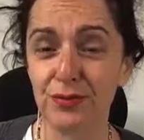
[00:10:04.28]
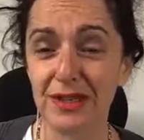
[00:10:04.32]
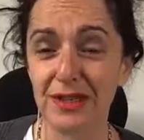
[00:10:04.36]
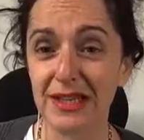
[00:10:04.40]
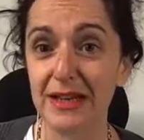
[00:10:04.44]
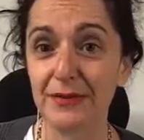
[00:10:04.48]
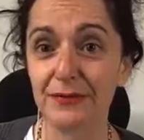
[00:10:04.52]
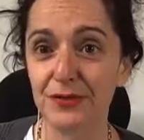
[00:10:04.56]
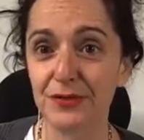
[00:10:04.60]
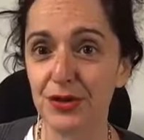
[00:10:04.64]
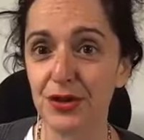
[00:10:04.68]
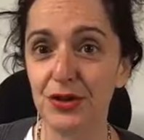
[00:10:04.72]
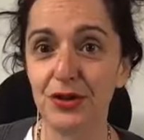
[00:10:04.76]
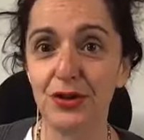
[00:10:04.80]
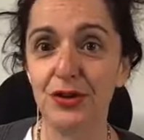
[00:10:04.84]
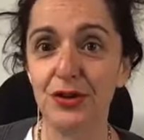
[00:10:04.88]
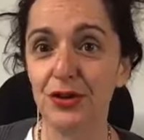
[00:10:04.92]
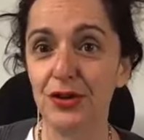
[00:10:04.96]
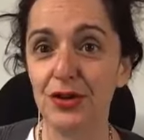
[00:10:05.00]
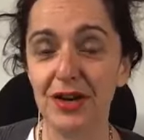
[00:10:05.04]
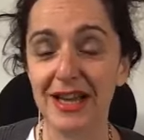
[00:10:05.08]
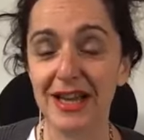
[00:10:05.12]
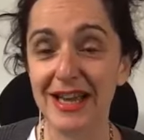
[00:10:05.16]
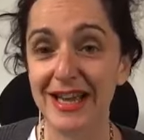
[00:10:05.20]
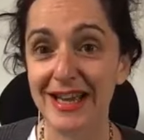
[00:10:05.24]
left
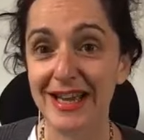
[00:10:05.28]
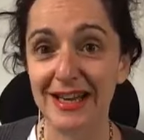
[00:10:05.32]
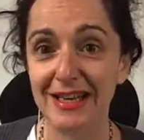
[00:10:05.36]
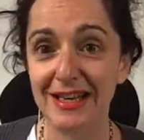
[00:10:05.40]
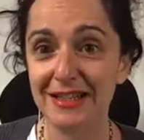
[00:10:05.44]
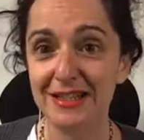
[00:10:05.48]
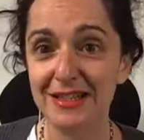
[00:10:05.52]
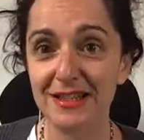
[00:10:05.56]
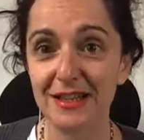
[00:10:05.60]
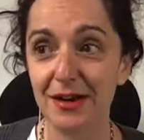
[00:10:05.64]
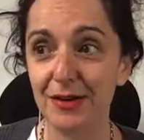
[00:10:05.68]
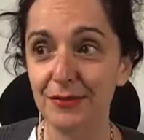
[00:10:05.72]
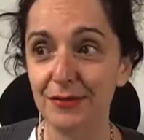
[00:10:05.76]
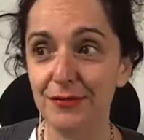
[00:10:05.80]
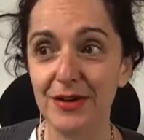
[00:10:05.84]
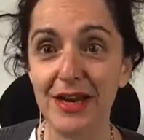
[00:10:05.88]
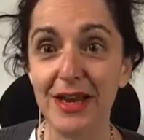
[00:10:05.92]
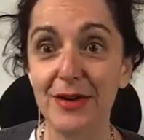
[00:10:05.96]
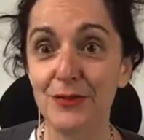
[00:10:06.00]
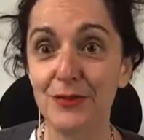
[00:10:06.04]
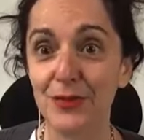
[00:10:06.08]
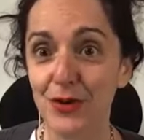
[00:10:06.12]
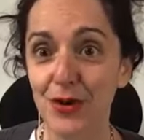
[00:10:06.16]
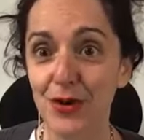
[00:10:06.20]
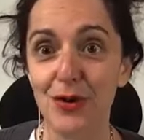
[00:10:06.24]
turn, and it's, I've
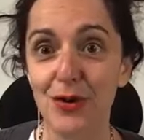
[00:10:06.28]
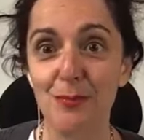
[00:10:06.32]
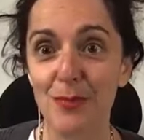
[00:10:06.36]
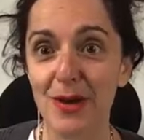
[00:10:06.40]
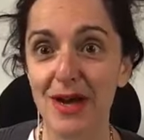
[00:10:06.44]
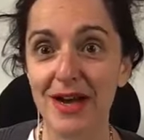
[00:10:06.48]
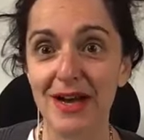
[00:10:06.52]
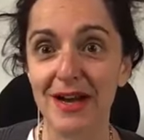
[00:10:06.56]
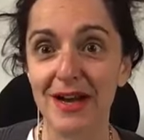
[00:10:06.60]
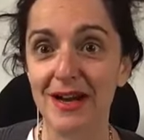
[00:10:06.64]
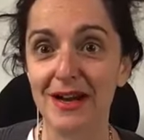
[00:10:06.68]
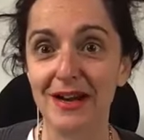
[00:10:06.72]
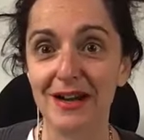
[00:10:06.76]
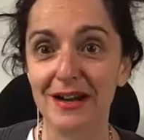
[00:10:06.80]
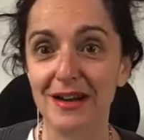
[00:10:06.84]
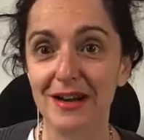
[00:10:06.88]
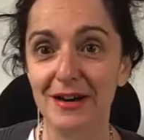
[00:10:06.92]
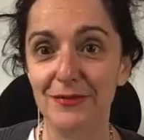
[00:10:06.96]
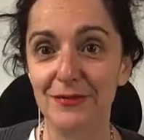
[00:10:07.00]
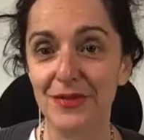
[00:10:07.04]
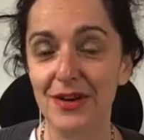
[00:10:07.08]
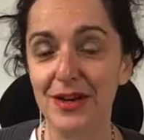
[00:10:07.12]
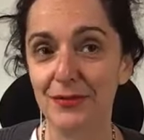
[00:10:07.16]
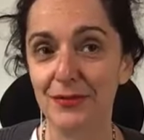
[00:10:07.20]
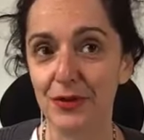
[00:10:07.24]
never gone back.
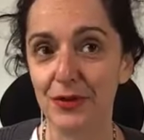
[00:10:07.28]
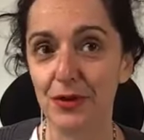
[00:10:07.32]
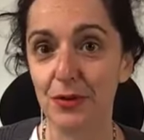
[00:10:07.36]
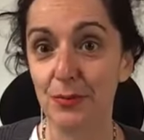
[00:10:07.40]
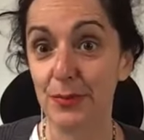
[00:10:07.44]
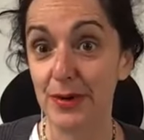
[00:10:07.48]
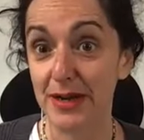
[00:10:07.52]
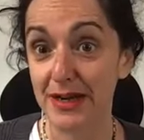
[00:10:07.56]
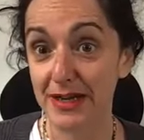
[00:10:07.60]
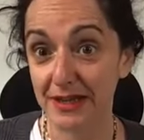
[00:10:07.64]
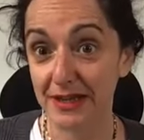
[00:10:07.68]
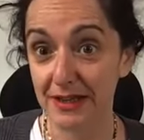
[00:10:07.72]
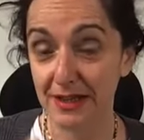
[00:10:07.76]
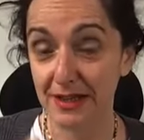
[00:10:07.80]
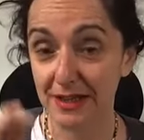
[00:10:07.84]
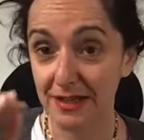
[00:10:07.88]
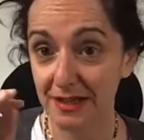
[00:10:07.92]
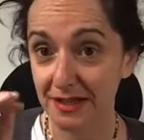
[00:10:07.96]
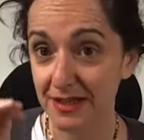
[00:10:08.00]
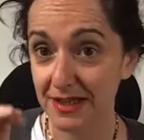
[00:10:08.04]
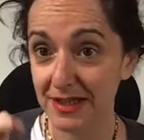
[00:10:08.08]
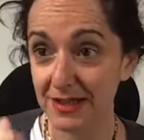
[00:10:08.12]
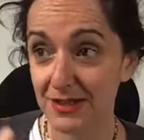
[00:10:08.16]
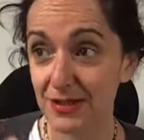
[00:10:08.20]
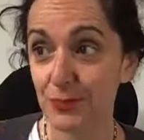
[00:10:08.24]
I've never gone back.
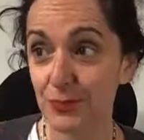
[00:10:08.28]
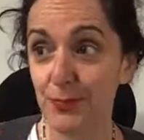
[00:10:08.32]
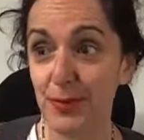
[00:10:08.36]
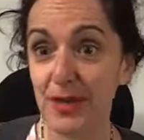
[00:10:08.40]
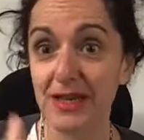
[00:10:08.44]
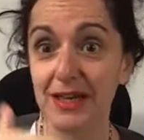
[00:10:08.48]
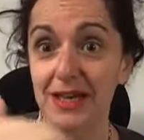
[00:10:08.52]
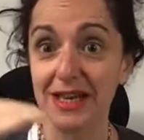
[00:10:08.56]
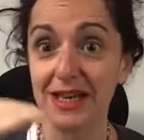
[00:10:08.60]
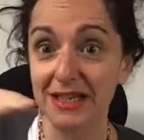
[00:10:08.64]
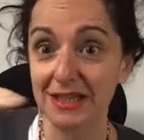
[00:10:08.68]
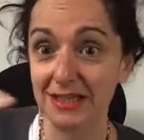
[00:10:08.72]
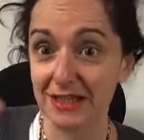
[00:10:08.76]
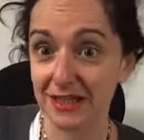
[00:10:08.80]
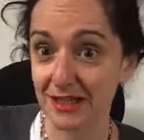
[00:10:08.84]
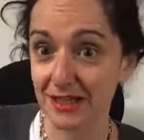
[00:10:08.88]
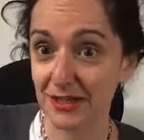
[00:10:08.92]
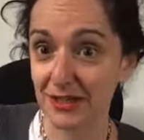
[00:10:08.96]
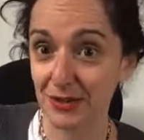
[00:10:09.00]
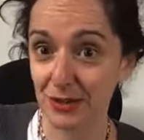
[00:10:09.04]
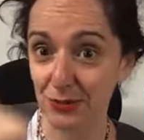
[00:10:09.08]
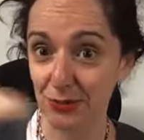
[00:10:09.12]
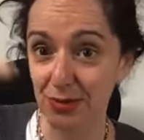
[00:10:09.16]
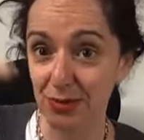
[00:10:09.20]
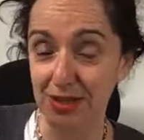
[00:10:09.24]
It's been
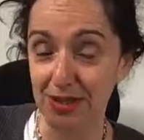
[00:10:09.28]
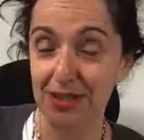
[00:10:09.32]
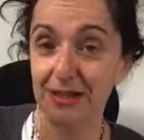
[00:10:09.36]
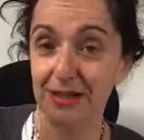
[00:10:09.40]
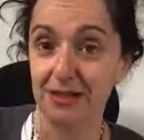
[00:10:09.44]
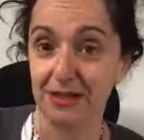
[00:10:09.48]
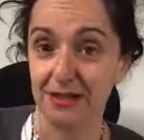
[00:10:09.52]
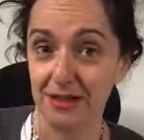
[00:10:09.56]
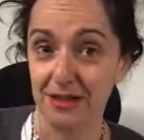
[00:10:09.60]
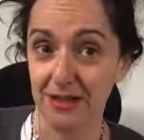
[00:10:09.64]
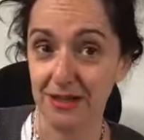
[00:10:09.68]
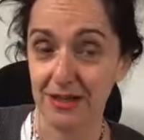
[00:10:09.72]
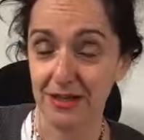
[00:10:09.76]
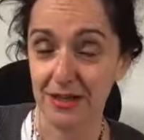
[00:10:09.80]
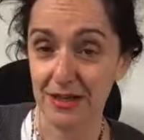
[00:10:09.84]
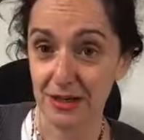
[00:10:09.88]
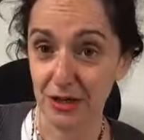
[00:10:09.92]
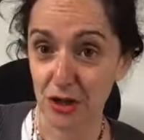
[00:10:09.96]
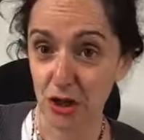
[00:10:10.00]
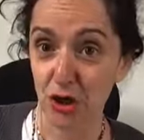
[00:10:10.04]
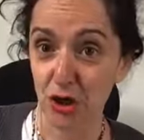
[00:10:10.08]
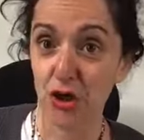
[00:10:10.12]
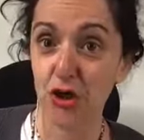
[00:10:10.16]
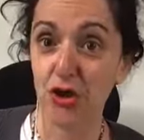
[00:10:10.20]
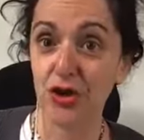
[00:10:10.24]
continuing
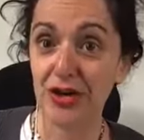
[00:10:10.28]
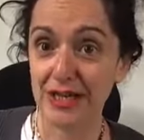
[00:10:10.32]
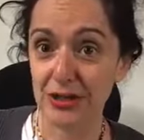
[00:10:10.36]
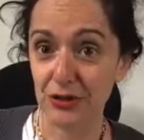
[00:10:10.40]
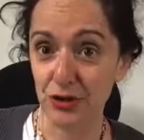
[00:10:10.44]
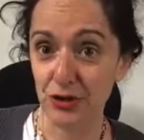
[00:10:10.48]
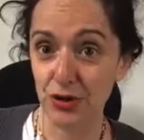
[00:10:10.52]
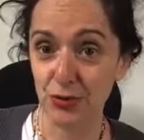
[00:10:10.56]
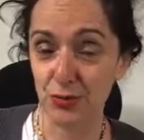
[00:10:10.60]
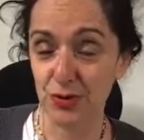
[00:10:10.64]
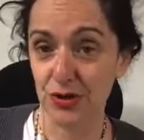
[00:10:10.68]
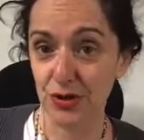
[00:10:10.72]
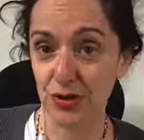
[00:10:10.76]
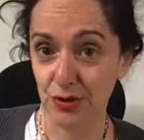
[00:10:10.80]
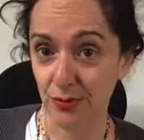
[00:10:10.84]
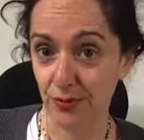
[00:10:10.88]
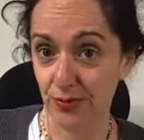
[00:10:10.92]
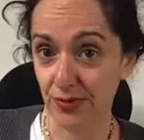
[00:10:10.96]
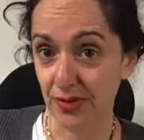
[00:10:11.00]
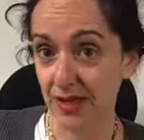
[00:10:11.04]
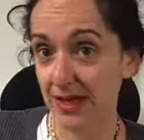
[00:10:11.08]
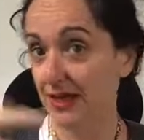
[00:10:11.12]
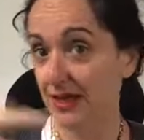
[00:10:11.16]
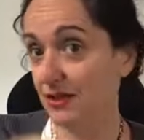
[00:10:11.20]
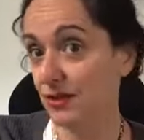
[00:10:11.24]
learning new
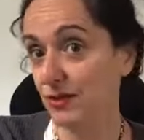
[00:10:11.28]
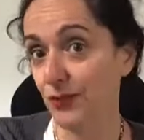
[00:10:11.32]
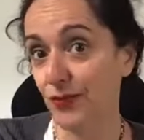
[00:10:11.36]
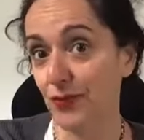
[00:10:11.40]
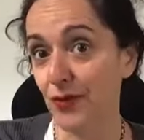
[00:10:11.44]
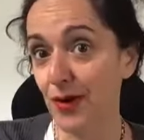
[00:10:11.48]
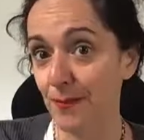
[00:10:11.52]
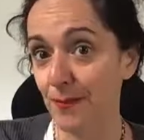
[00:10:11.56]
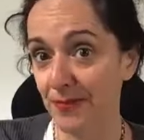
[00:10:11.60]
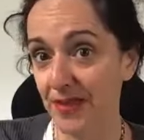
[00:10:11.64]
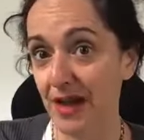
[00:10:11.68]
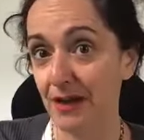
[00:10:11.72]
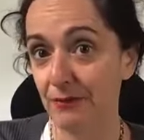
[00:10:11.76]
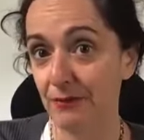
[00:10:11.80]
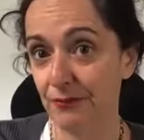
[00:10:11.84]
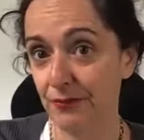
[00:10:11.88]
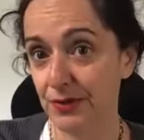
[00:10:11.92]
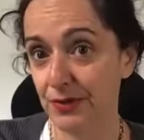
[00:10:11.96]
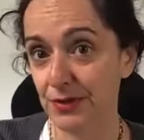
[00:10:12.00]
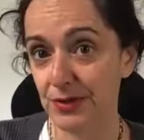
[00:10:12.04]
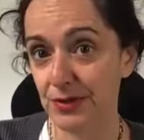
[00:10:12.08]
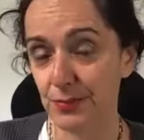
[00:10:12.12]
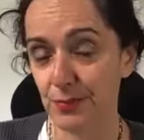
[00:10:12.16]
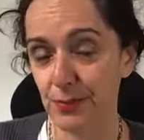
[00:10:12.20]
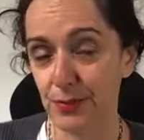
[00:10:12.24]
things from that
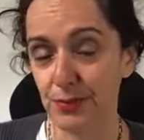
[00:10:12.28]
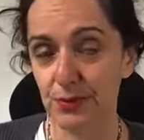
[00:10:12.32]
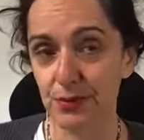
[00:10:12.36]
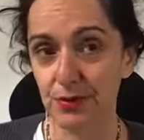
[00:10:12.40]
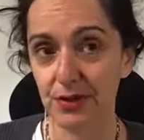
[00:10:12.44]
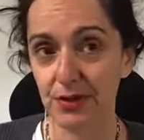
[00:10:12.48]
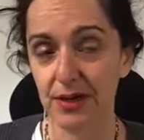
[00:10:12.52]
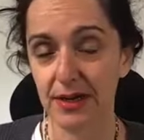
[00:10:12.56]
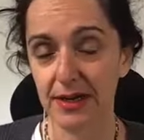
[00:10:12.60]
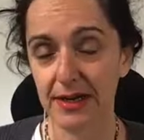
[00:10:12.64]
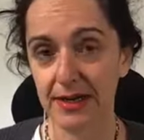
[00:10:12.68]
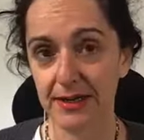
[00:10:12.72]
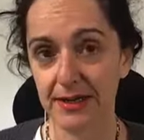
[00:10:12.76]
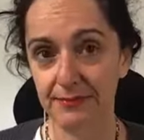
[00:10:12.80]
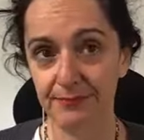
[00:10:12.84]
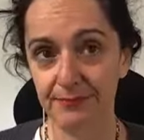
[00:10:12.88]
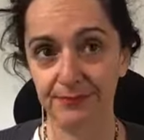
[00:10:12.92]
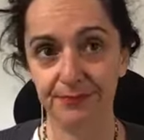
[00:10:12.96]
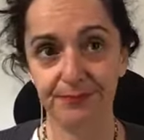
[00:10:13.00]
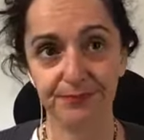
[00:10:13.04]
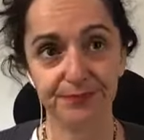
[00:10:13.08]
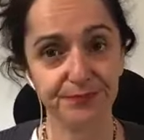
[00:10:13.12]
first book. And